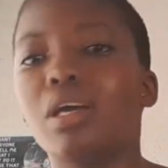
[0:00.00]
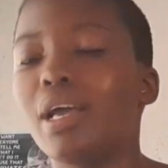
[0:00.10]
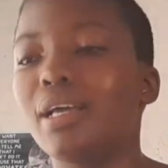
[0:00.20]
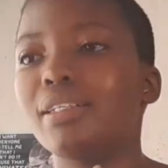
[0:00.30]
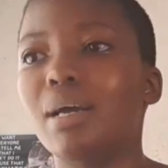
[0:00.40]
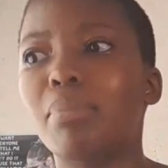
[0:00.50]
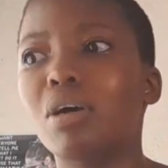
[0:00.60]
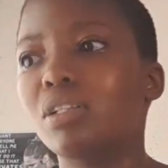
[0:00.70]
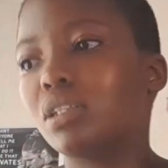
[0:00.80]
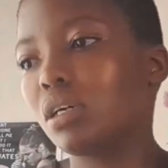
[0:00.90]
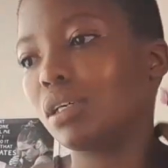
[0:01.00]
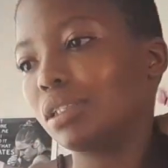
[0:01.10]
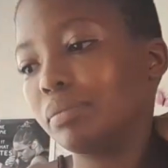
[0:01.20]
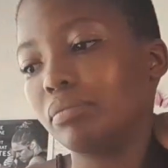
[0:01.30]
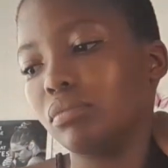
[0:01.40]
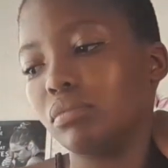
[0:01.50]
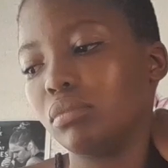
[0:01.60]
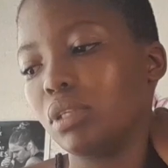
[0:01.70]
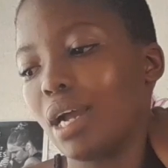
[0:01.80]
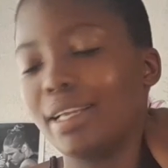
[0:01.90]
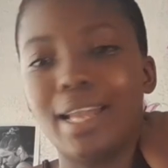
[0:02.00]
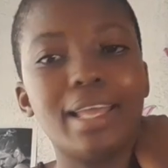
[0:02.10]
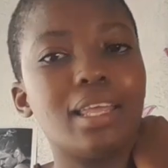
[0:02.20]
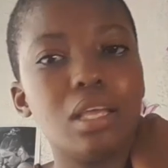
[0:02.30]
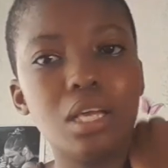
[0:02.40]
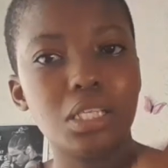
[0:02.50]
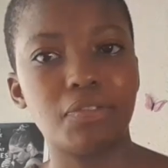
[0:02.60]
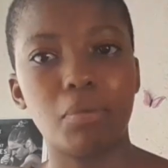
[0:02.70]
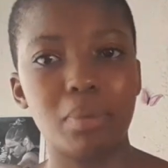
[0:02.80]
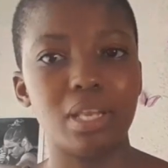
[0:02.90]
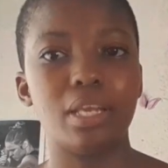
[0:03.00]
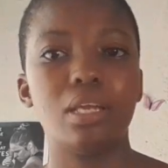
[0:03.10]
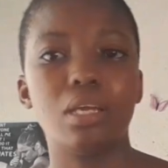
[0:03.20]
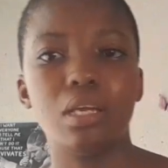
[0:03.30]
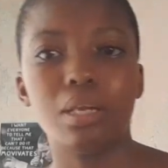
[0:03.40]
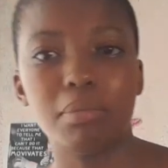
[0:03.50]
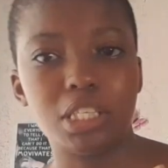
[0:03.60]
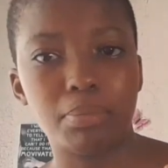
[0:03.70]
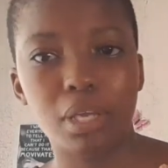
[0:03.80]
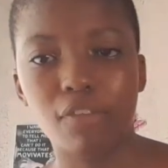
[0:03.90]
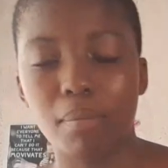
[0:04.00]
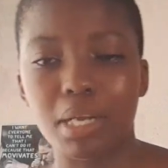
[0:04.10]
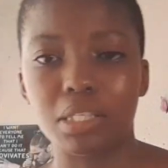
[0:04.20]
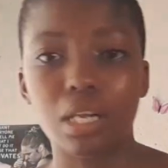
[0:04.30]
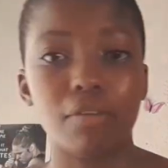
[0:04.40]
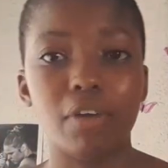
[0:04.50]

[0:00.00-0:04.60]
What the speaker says: And about, as for me, let me speak for myself.